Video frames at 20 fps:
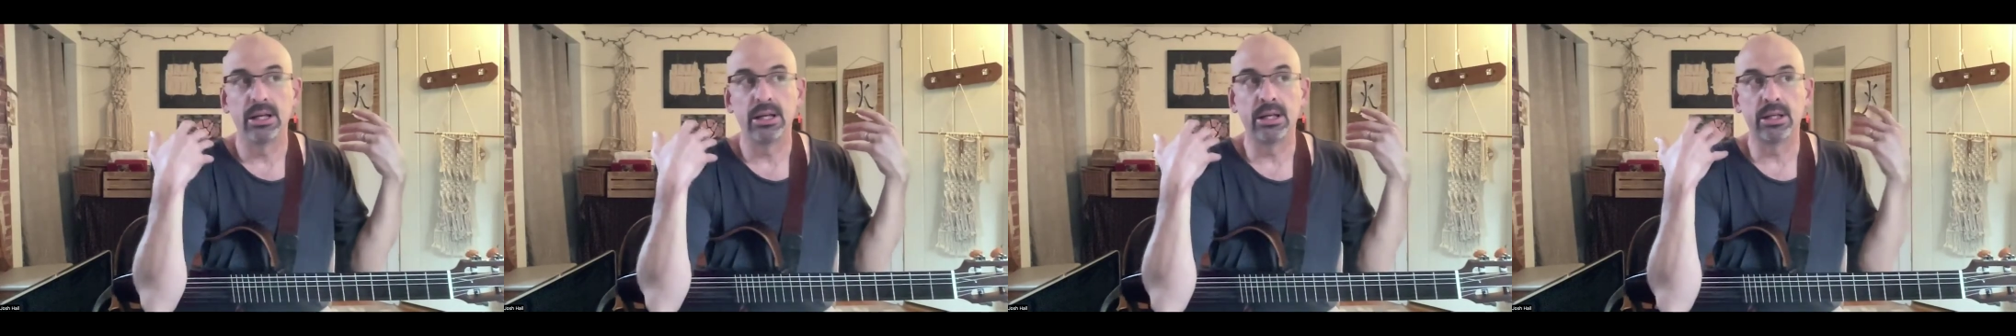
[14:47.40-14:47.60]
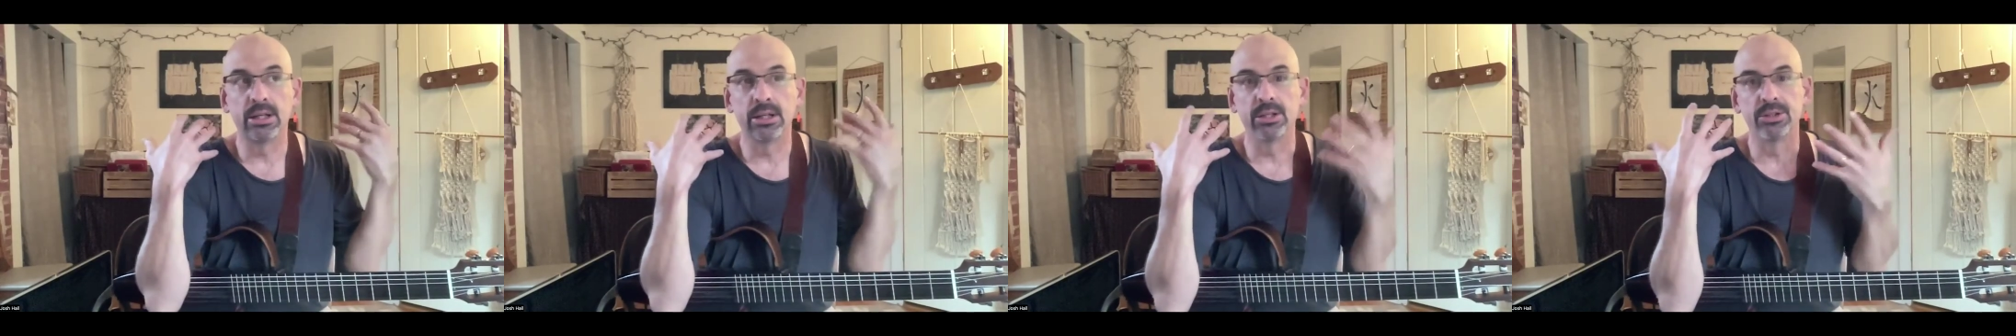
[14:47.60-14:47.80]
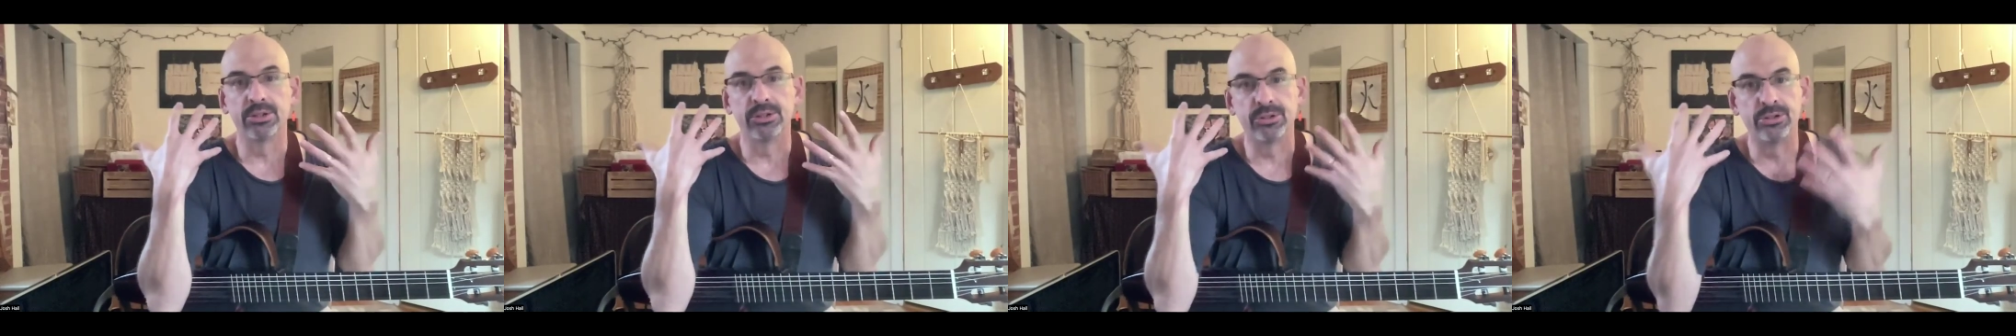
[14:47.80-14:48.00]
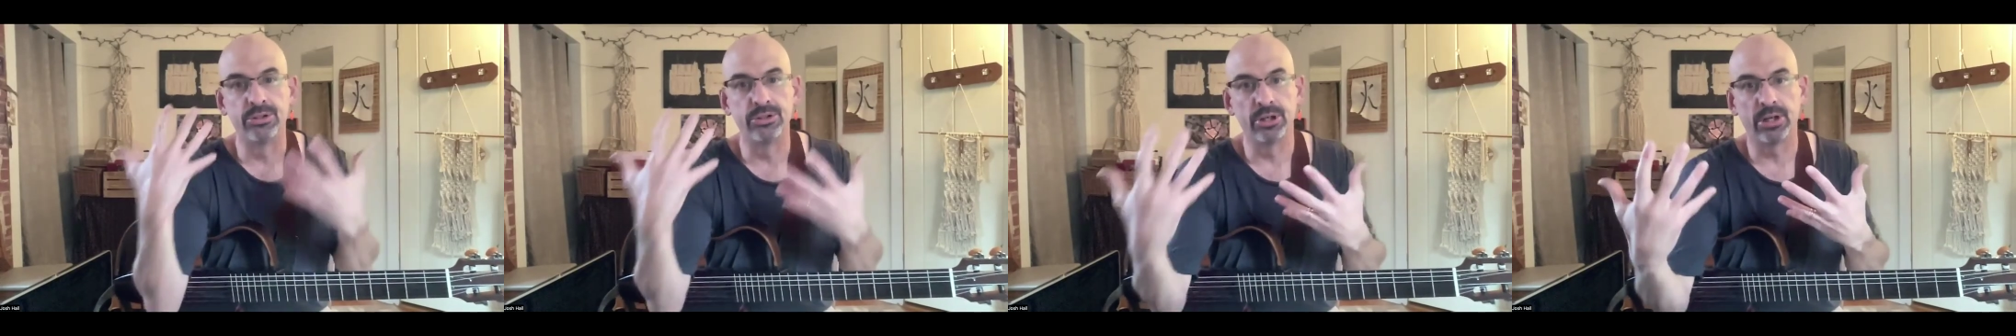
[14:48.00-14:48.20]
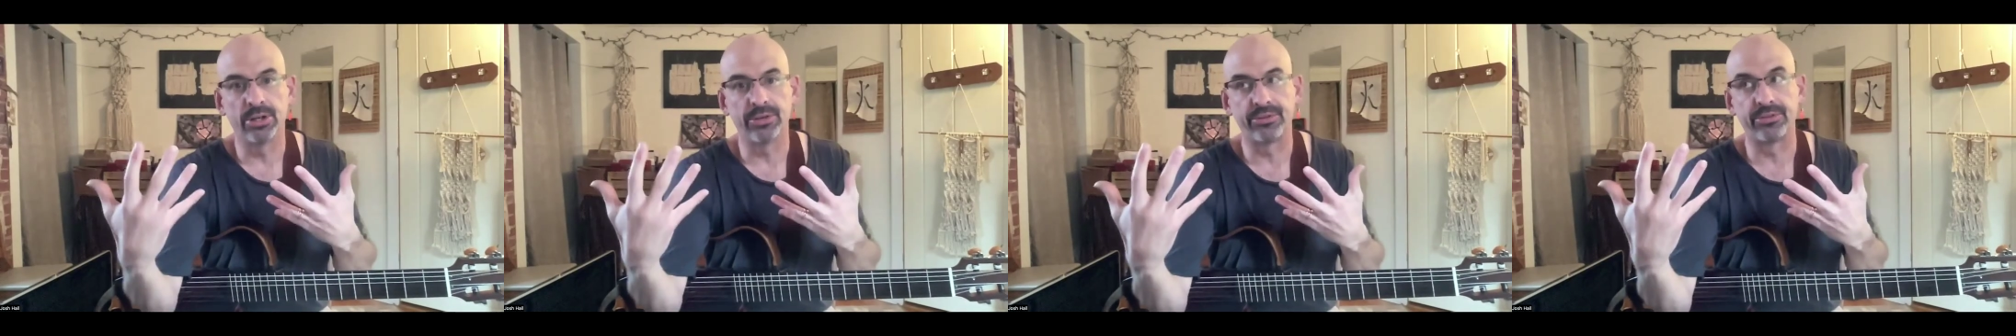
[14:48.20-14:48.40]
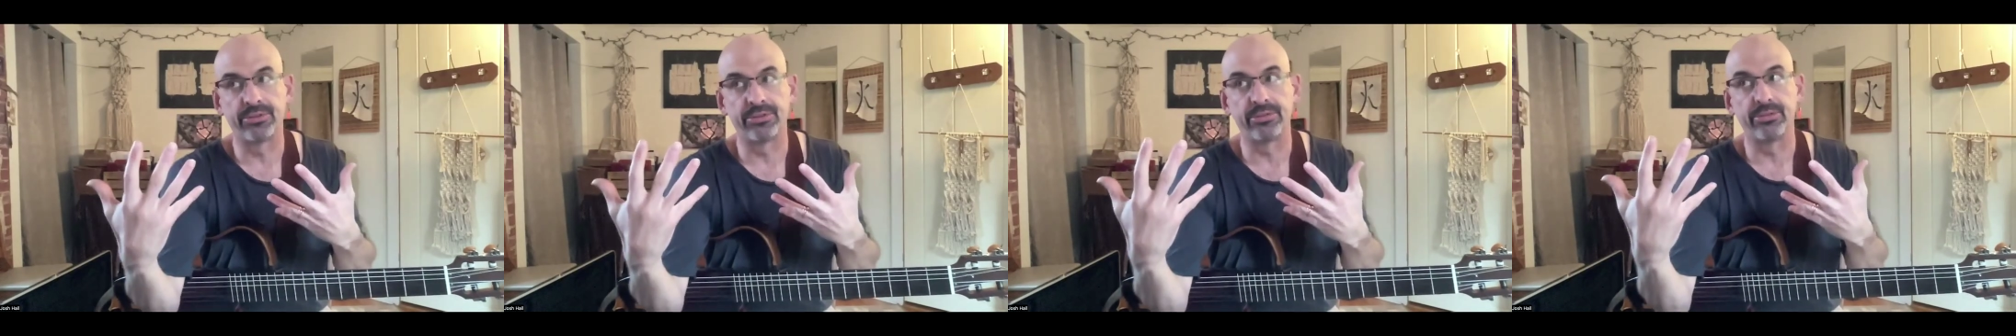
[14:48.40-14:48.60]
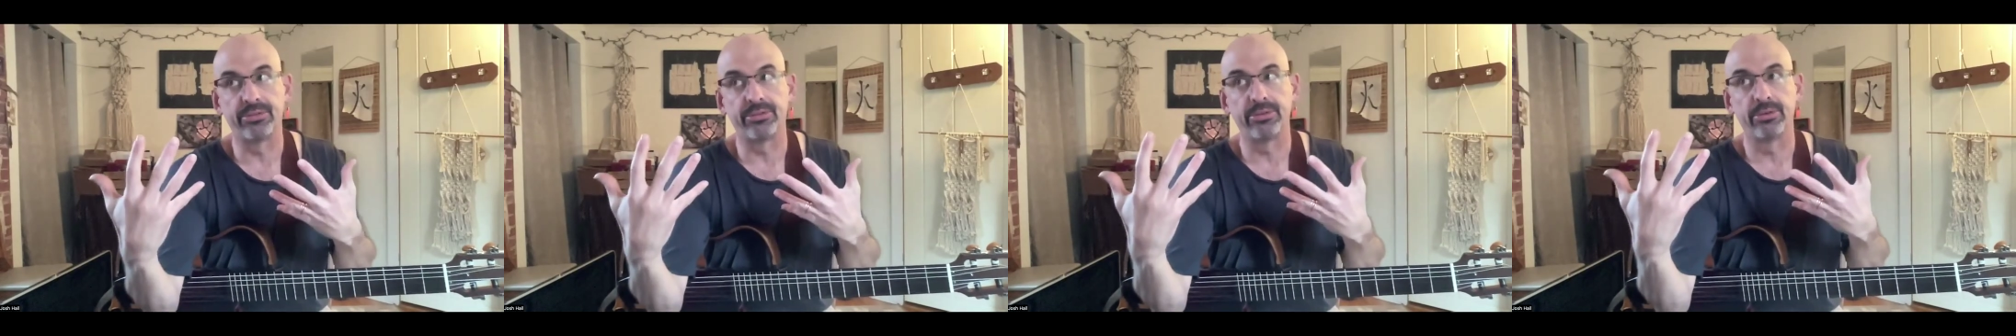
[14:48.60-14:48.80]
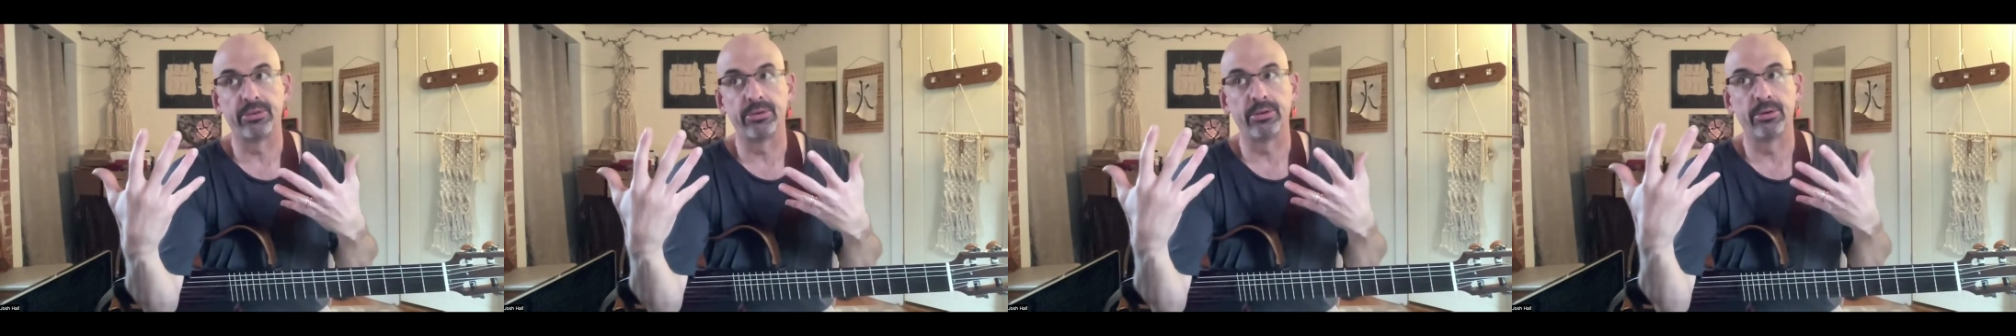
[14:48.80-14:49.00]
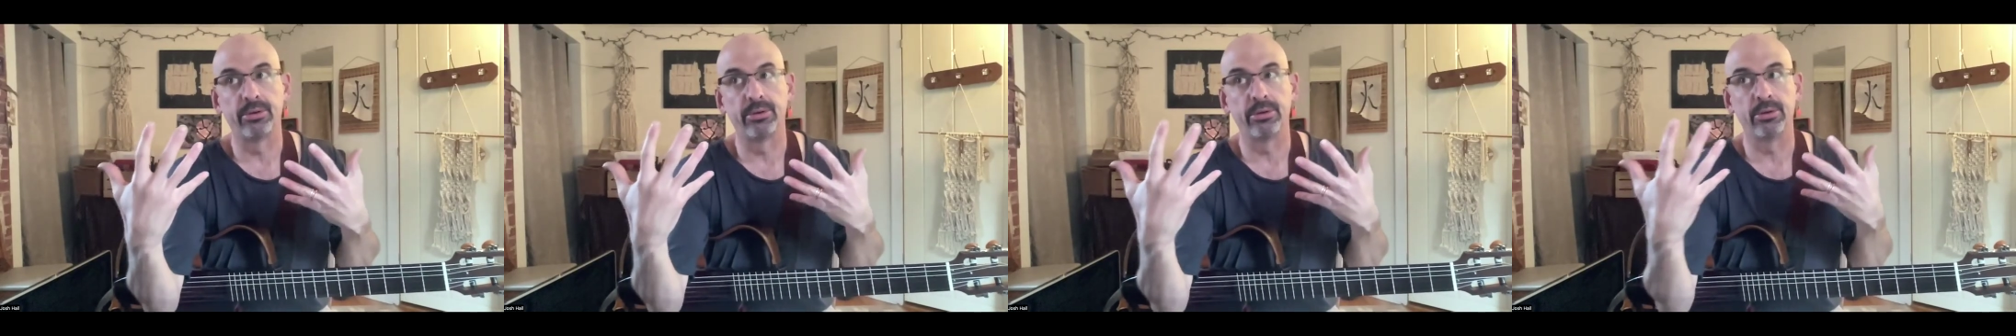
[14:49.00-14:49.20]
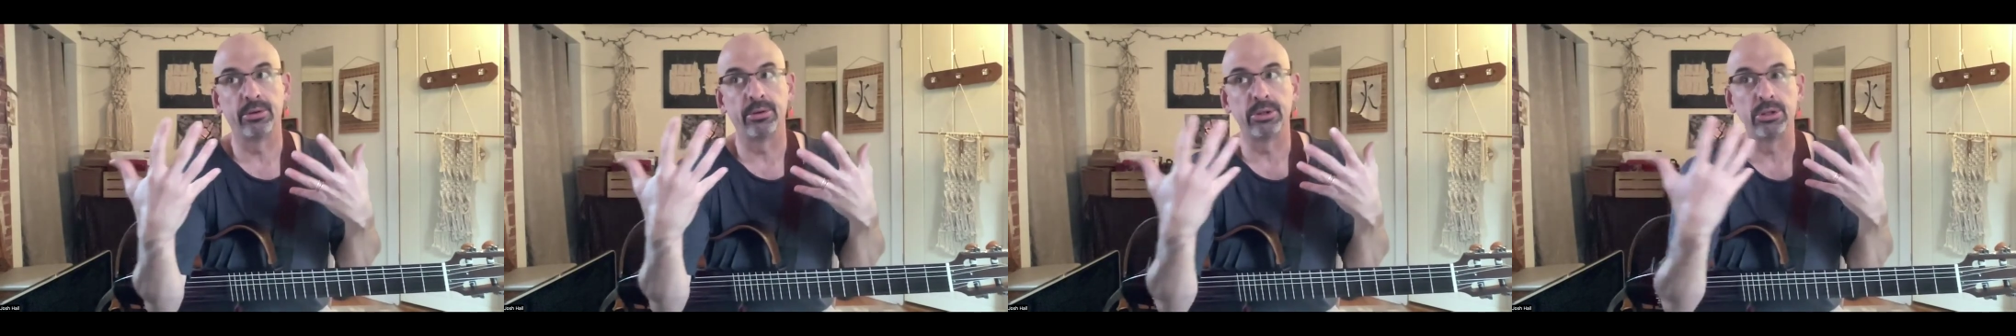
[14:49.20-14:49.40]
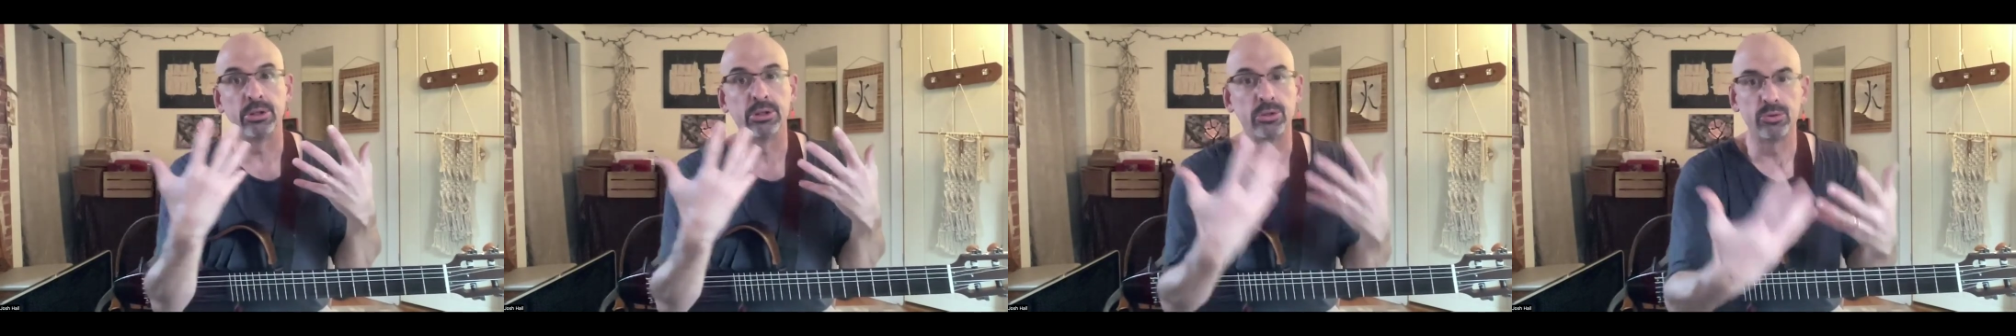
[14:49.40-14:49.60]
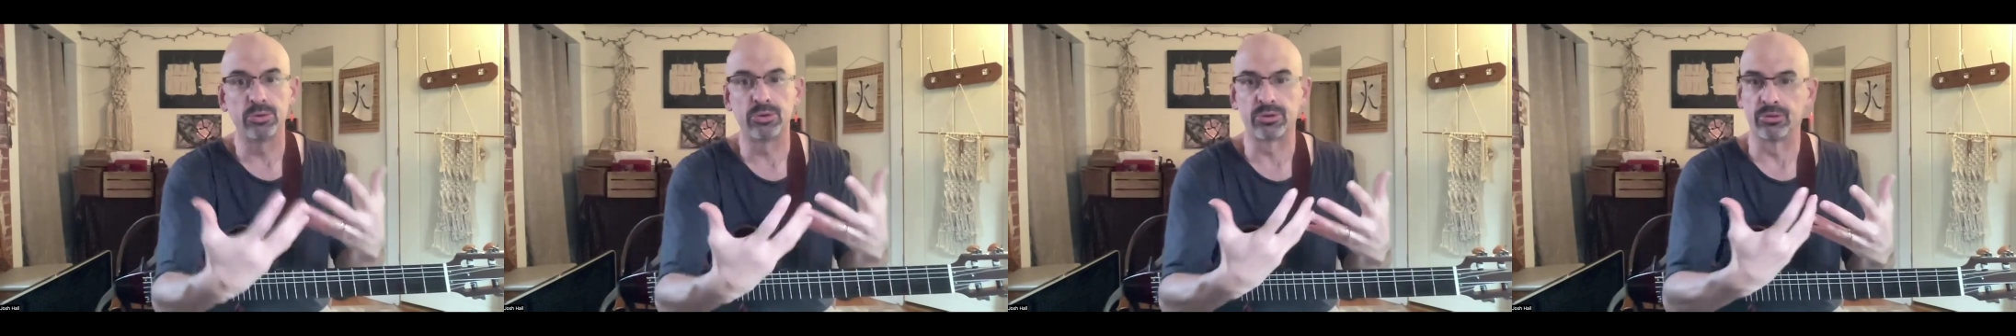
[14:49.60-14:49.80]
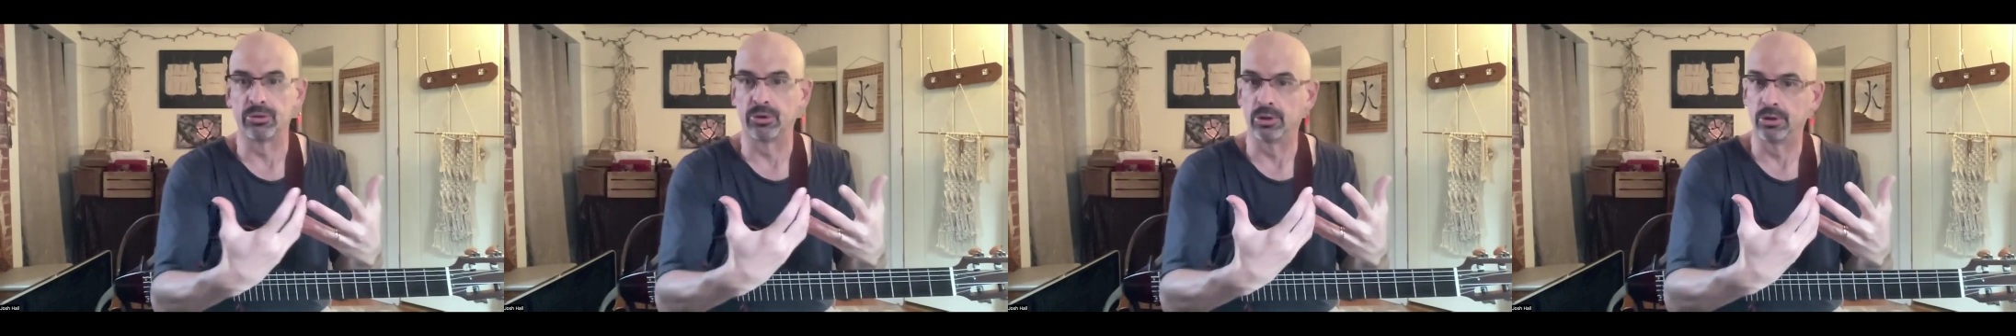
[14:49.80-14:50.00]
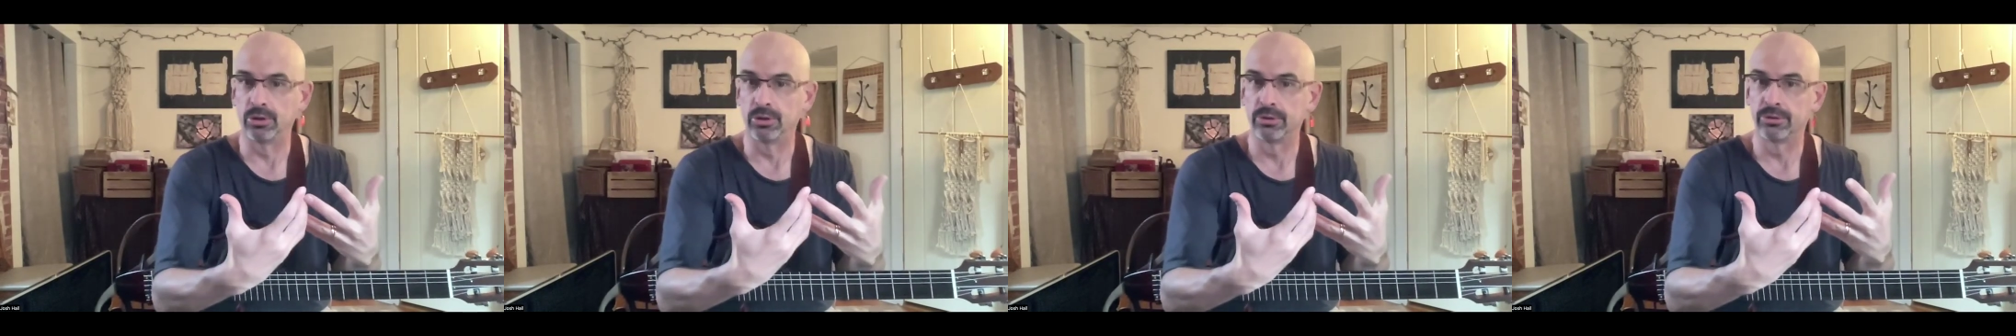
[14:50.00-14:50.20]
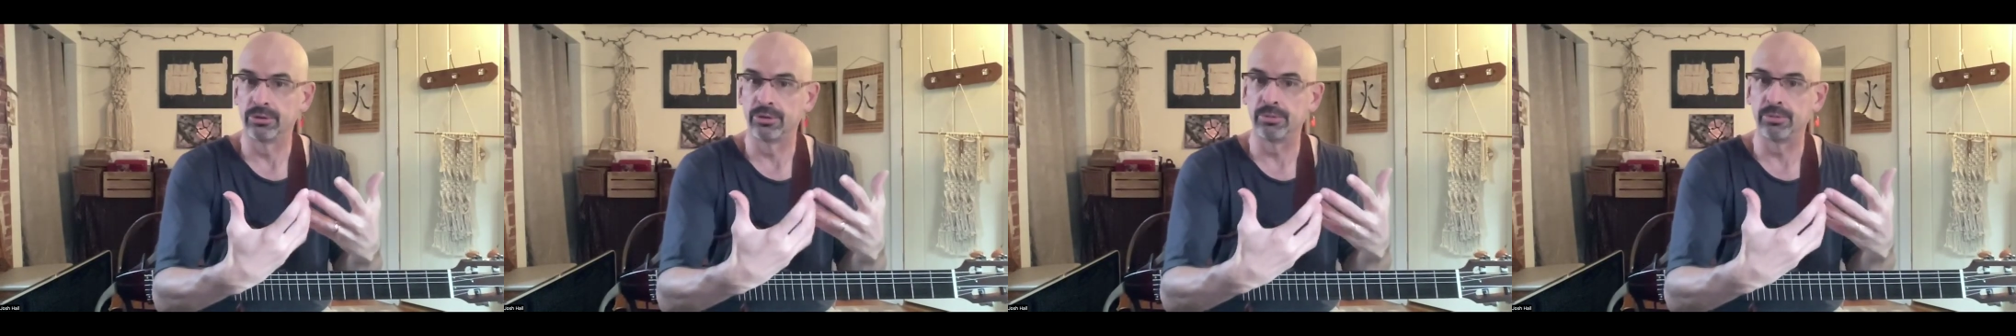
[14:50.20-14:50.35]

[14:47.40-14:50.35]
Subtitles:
it is just useful